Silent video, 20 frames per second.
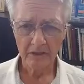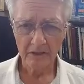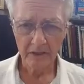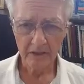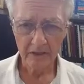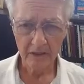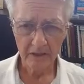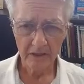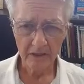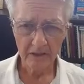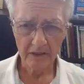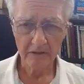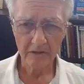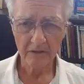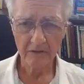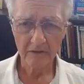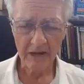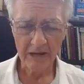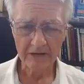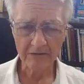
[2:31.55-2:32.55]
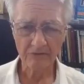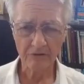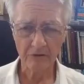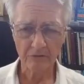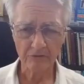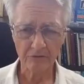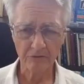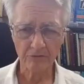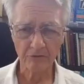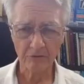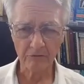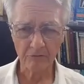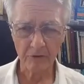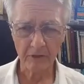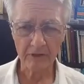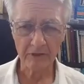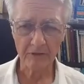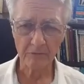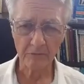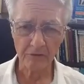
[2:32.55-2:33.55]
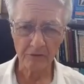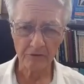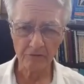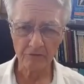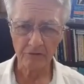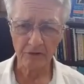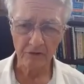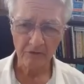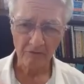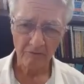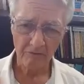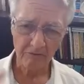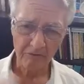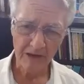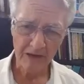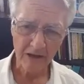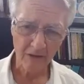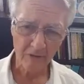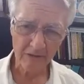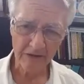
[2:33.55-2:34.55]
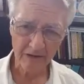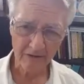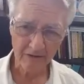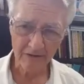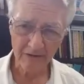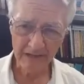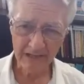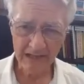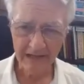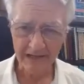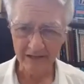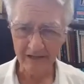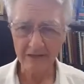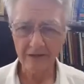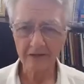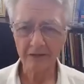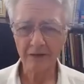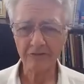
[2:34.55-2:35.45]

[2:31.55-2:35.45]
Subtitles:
the grandchildren and so forth, they would usually follow down a line.